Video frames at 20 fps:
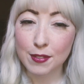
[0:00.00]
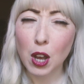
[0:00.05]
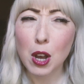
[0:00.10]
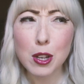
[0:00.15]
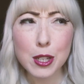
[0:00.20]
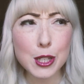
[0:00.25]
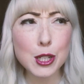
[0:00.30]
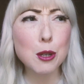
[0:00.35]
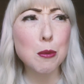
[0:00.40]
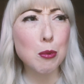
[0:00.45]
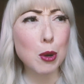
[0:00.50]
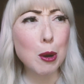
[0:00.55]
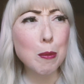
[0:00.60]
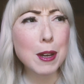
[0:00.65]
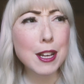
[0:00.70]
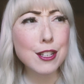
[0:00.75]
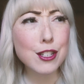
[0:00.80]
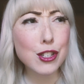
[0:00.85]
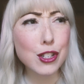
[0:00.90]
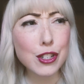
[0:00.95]
Also,
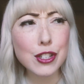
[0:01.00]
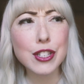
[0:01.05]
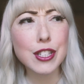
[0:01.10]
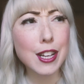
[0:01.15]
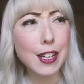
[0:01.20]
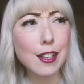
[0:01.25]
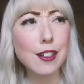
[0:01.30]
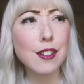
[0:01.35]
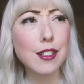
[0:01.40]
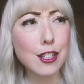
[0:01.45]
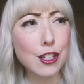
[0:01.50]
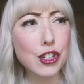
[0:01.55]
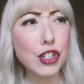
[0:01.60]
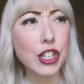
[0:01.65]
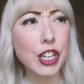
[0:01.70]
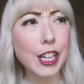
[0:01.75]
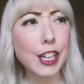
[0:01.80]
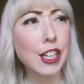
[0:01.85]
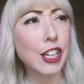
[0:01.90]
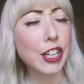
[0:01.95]
Broman's just like a
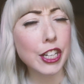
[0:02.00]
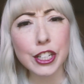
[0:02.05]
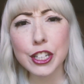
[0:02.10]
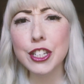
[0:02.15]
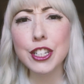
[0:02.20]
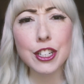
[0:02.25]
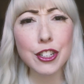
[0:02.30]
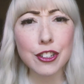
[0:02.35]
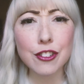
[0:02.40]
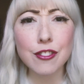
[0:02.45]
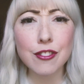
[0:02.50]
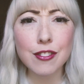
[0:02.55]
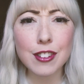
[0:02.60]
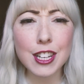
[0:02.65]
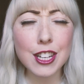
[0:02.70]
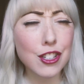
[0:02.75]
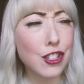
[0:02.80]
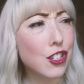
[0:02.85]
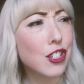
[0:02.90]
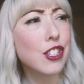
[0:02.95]
legit good dude.
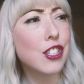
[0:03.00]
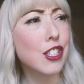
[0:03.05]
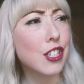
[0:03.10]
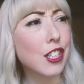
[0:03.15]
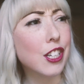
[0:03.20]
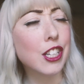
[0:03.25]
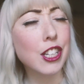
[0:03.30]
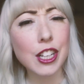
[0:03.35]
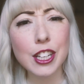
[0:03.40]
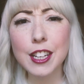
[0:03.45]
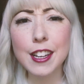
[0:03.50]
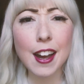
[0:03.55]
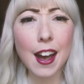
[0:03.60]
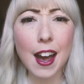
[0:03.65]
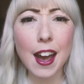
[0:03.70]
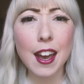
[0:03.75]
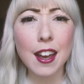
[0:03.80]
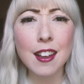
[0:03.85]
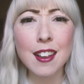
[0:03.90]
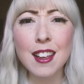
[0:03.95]
He's just a good
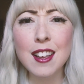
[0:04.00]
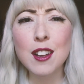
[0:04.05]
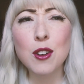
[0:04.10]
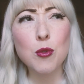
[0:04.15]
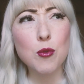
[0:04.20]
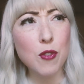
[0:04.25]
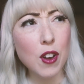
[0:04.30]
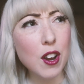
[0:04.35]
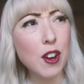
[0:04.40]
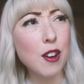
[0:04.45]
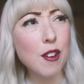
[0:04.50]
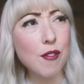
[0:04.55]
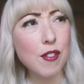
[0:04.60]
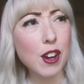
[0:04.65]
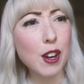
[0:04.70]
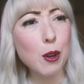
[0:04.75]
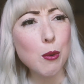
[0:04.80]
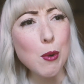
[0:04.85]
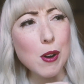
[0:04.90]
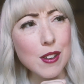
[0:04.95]
guy, very,
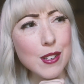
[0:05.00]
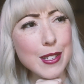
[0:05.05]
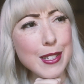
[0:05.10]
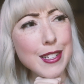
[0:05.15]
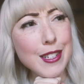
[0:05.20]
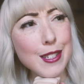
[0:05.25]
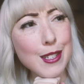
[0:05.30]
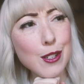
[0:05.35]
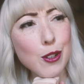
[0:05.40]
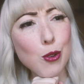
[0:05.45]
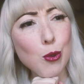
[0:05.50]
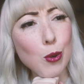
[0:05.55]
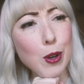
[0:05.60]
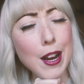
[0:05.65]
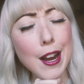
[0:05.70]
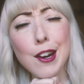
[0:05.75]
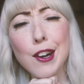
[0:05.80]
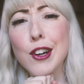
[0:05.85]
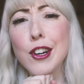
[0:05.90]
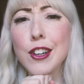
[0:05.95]
very well seasoned
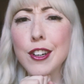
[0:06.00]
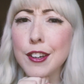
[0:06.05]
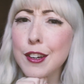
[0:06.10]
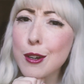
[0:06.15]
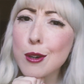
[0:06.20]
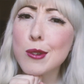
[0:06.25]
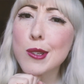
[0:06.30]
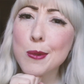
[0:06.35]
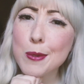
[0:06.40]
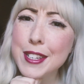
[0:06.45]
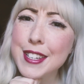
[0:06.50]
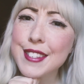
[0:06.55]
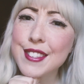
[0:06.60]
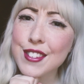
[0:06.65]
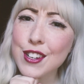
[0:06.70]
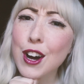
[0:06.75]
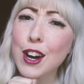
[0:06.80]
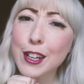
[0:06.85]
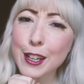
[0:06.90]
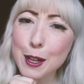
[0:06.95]
creator, and knows what he's
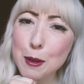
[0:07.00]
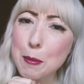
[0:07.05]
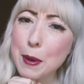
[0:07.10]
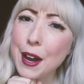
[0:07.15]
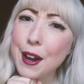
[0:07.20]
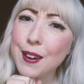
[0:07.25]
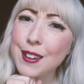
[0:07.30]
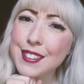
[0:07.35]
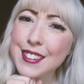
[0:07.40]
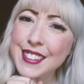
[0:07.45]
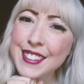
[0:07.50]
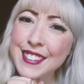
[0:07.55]
talking about.